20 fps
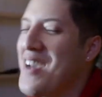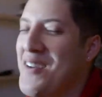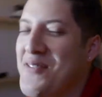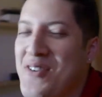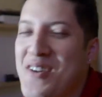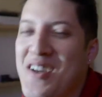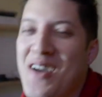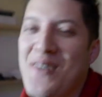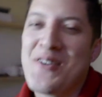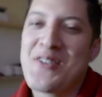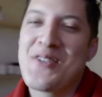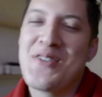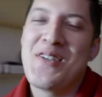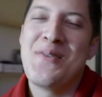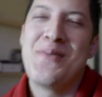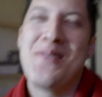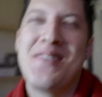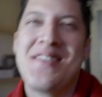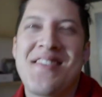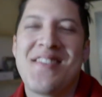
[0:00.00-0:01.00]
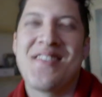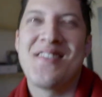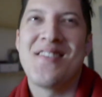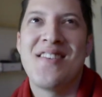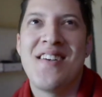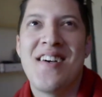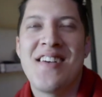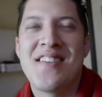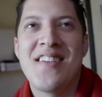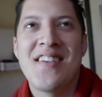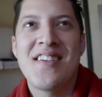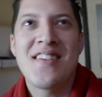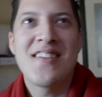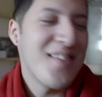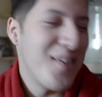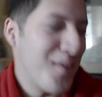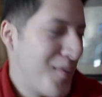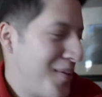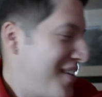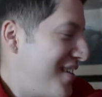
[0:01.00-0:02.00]
I forgot which one it was, though. Wait. I think,
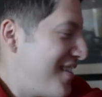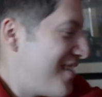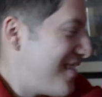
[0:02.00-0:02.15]
oh, wait?